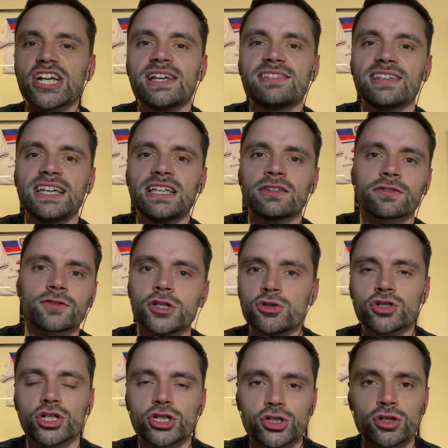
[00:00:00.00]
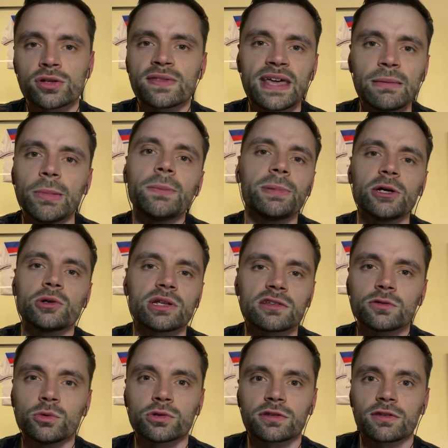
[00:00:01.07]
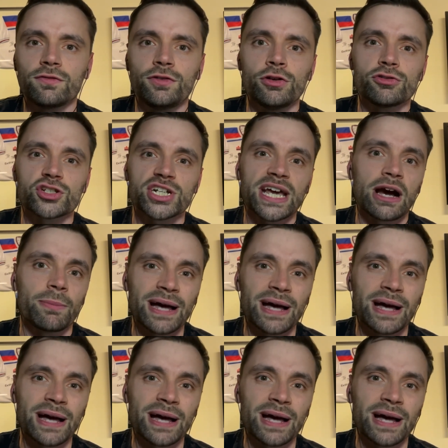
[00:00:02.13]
Is he the future? Shouldn't they be building towards the future now?